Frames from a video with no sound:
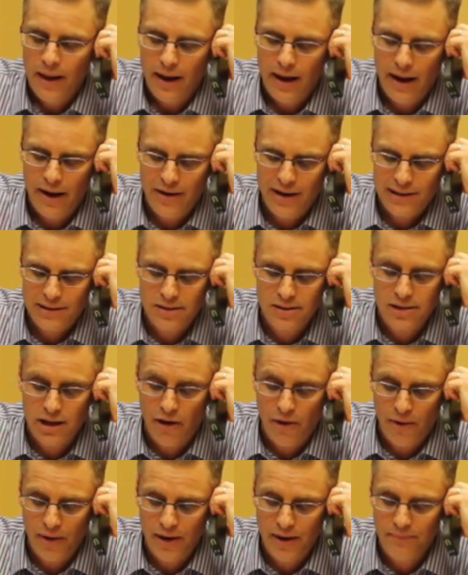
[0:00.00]

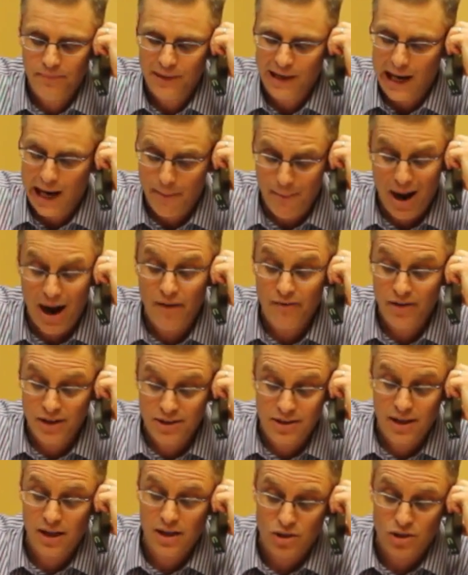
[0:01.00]
necessarily. Obviously,